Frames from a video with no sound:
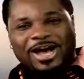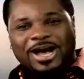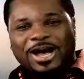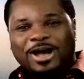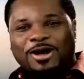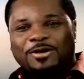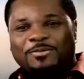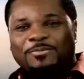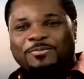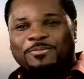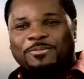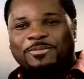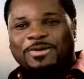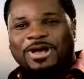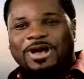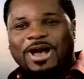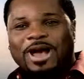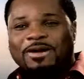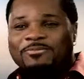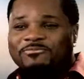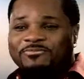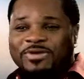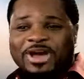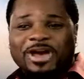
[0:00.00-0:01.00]
Um,
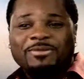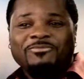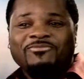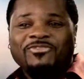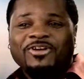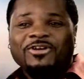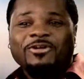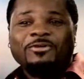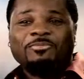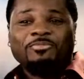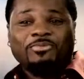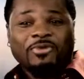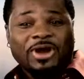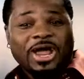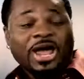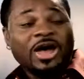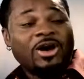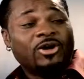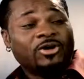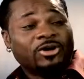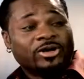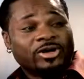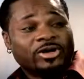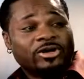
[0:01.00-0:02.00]
I'm I'm very
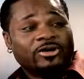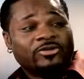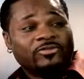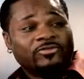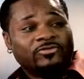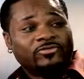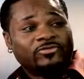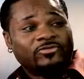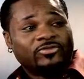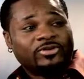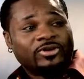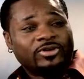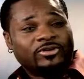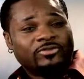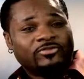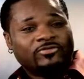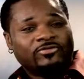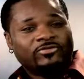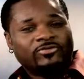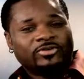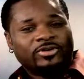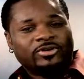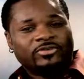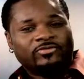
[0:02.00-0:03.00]
proud of of
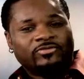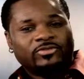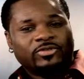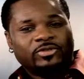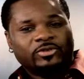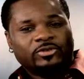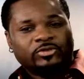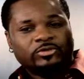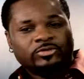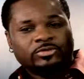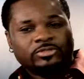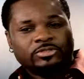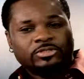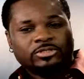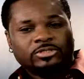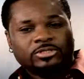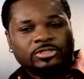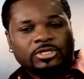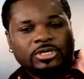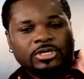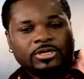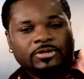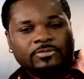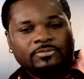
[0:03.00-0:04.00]
of those
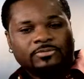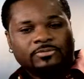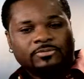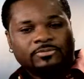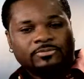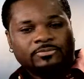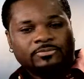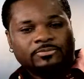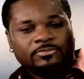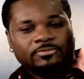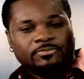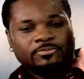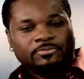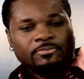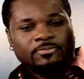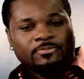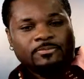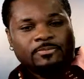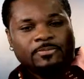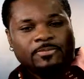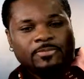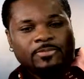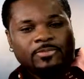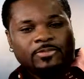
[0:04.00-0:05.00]
um,
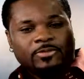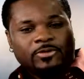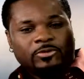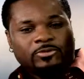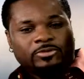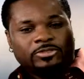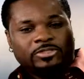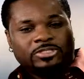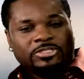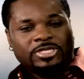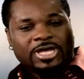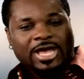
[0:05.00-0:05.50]
those